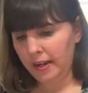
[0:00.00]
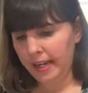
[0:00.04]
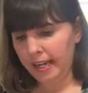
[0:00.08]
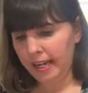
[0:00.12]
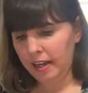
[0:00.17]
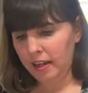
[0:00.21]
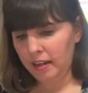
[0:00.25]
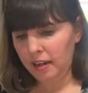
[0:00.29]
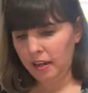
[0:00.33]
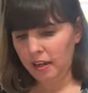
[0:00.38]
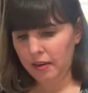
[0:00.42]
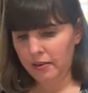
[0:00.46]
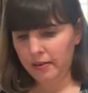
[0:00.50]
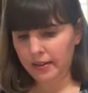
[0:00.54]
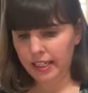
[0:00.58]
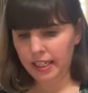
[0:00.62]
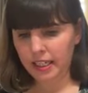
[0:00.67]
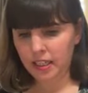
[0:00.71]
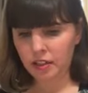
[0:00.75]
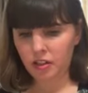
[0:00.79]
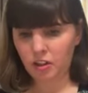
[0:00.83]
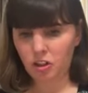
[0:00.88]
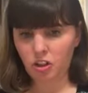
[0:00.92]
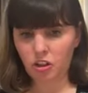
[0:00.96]
we are
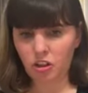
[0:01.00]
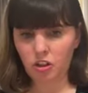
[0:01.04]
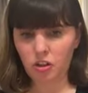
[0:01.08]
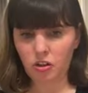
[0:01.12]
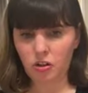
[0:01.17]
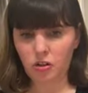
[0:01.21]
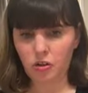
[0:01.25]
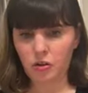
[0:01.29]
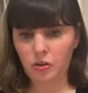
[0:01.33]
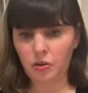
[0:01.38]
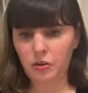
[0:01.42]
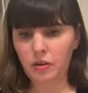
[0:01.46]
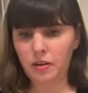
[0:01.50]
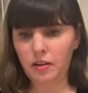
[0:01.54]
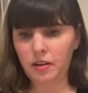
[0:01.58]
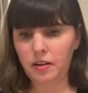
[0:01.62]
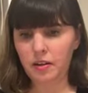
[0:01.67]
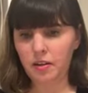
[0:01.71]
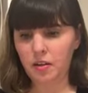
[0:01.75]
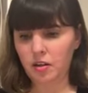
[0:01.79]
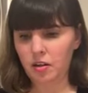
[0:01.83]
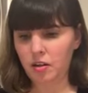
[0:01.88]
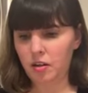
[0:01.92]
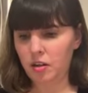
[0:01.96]
going to
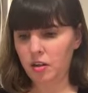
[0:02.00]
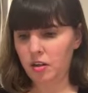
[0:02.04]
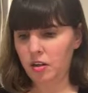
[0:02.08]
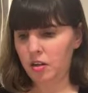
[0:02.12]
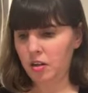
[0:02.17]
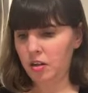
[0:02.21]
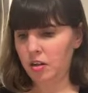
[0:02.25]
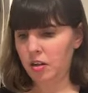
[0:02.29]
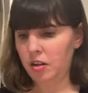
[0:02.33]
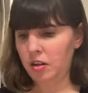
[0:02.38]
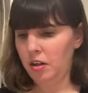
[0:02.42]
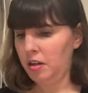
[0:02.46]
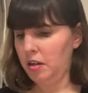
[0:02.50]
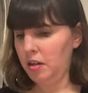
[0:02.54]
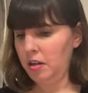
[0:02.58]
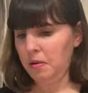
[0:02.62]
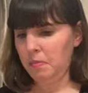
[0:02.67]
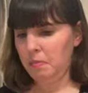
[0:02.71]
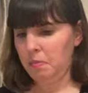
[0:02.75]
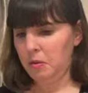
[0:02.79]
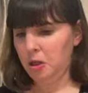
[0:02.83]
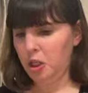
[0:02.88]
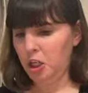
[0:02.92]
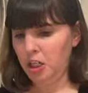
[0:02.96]

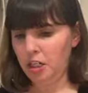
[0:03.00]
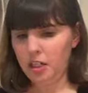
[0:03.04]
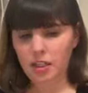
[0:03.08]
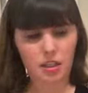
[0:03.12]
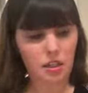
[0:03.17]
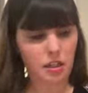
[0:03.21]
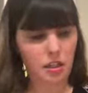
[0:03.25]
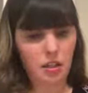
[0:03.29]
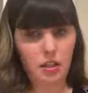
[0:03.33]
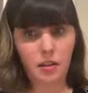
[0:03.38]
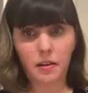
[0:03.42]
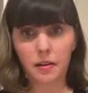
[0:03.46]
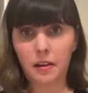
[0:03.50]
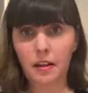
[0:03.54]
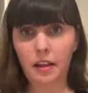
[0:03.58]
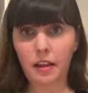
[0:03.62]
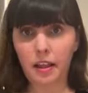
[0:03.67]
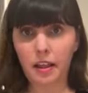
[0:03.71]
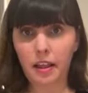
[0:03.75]
put